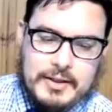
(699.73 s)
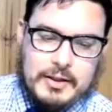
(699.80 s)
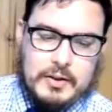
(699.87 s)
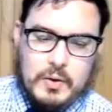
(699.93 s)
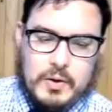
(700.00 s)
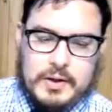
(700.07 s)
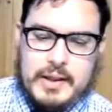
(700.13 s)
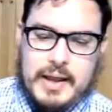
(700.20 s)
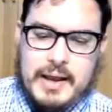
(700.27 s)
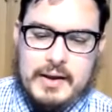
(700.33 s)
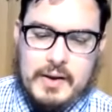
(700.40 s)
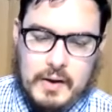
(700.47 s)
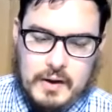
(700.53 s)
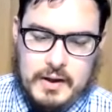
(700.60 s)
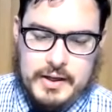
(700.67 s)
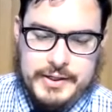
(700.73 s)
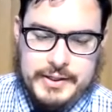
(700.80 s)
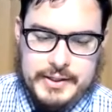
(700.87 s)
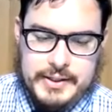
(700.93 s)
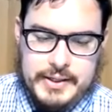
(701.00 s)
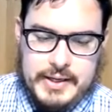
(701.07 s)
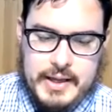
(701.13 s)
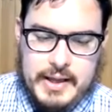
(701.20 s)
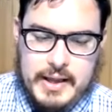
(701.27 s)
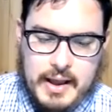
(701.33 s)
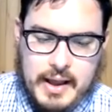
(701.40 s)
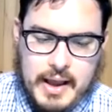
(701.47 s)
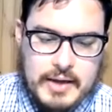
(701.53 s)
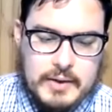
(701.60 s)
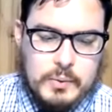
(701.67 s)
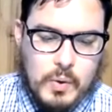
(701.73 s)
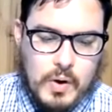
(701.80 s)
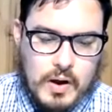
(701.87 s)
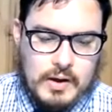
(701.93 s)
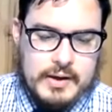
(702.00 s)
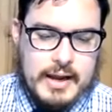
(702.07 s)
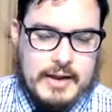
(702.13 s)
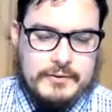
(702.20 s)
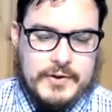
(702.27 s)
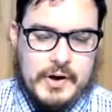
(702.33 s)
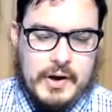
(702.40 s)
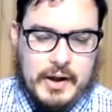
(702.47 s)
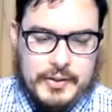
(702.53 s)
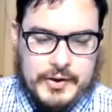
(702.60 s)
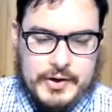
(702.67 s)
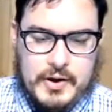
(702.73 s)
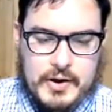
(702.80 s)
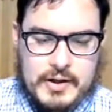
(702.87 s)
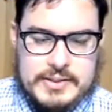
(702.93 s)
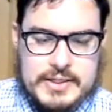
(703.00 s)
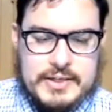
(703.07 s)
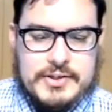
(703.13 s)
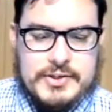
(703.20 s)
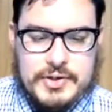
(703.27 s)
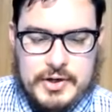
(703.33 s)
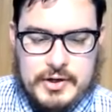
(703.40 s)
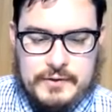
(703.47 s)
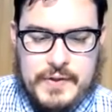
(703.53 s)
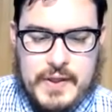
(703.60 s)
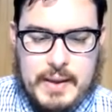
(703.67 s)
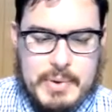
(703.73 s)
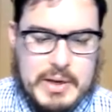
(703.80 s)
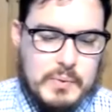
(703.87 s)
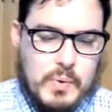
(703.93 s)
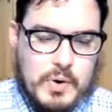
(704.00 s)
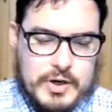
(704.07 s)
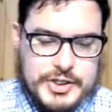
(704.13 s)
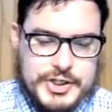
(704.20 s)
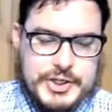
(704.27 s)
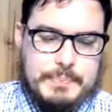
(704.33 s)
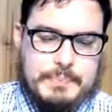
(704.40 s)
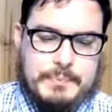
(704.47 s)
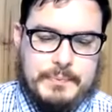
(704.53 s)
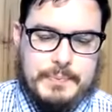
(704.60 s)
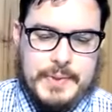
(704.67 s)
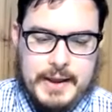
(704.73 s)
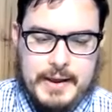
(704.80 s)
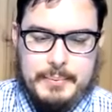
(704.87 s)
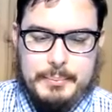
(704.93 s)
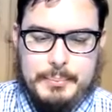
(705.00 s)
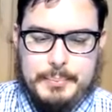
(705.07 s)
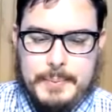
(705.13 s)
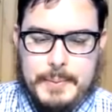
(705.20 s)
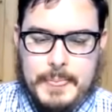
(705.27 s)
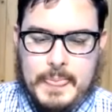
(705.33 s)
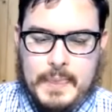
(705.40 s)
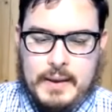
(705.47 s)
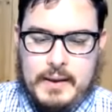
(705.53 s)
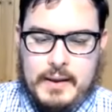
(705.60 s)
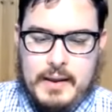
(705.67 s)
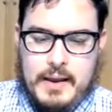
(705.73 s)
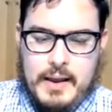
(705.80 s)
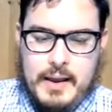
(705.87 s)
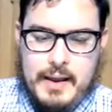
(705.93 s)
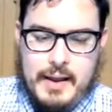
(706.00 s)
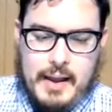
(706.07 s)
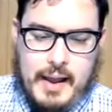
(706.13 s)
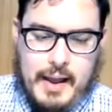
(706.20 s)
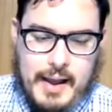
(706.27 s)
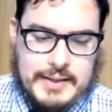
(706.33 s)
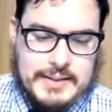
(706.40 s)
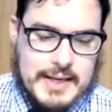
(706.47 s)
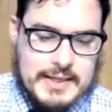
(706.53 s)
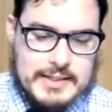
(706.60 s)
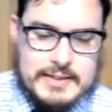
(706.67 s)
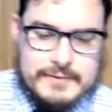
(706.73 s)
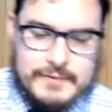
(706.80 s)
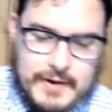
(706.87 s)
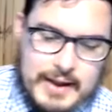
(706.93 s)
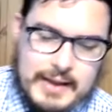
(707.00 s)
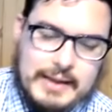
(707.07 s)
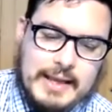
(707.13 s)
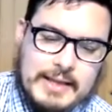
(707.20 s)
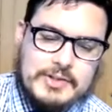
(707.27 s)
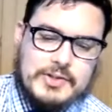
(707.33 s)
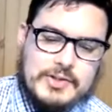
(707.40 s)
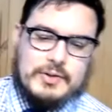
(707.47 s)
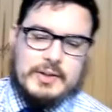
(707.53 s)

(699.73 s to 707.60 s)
the Lord thy God, and walk after other gods, and serve them, and worship them, I testify against